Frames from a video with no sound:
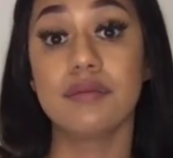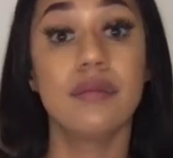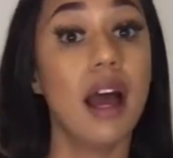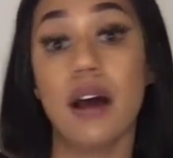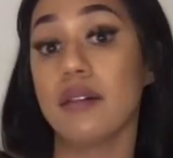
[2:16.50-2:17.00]

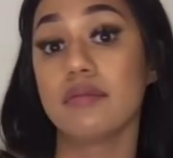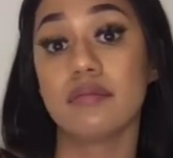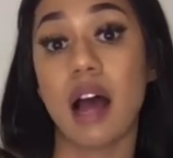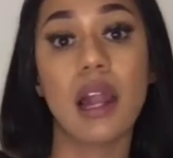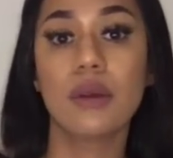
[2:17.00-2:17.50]
No,
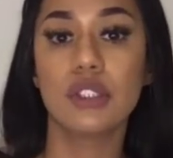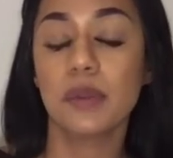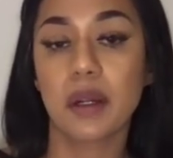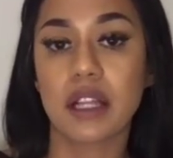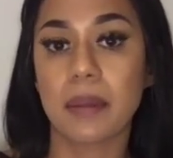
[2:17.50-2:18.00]
I don't do
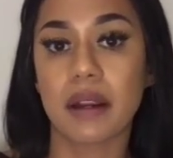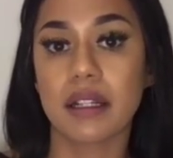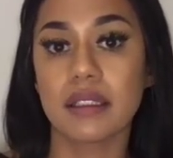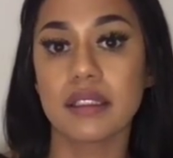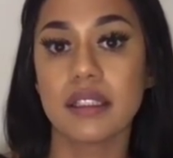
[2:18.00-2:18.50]
birthday
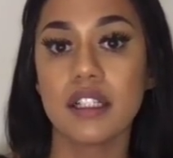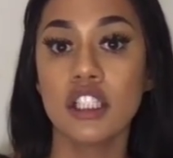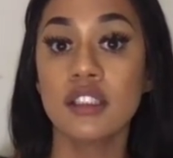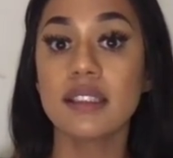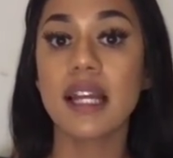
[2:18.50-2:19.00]
parties.
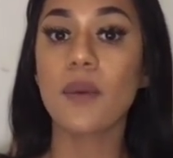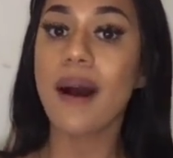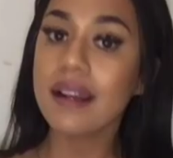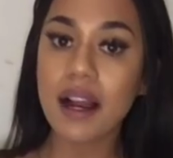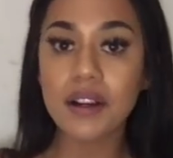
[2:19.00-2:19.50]
She's like,
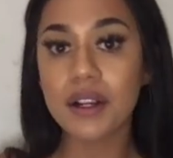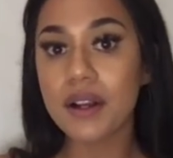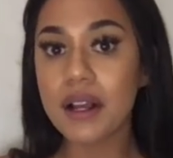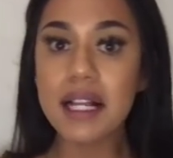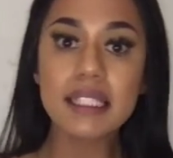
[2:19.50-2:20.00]
why not, girl?